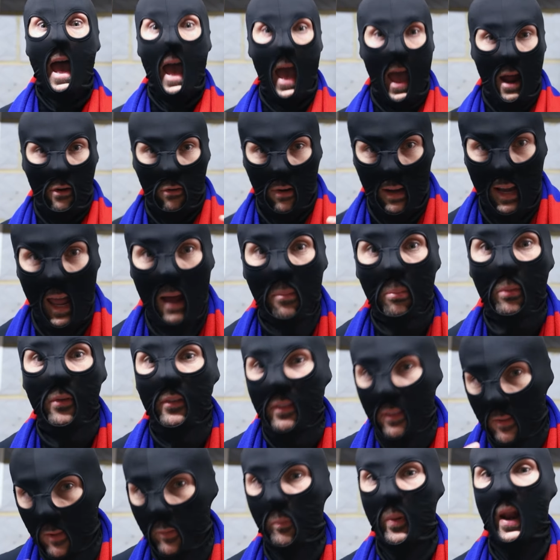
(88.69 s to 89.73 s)
Our
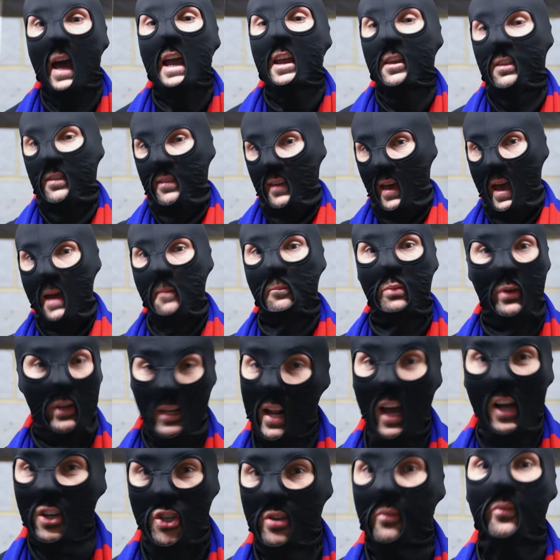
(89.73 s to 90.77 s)
elaborate displays and
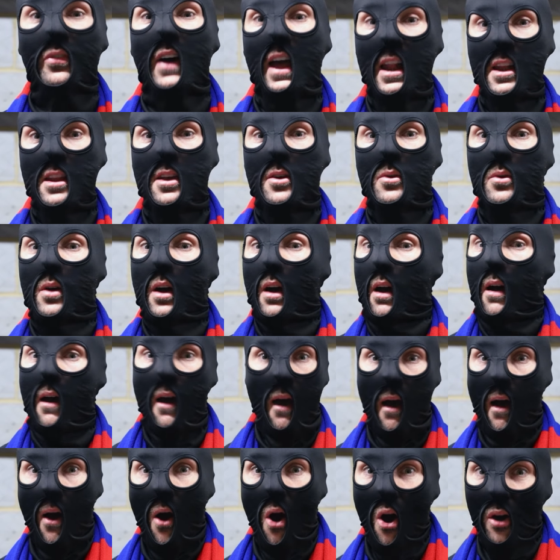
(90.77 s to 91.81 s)
production value
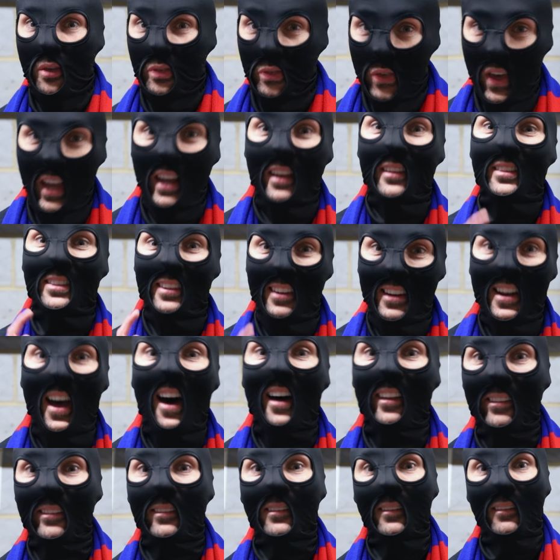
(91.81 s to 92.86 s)
are second to
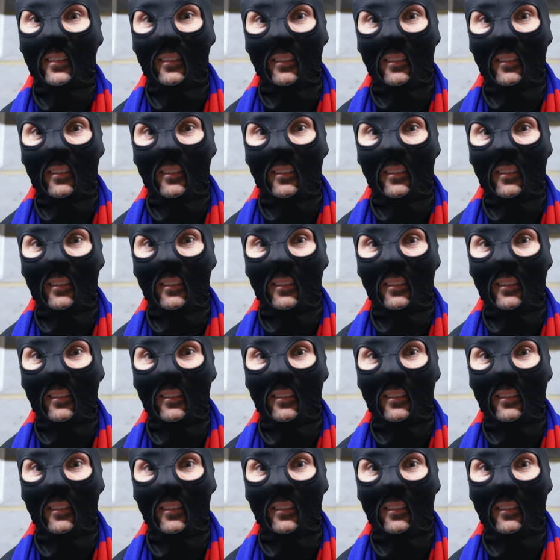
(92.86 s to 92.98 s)
none.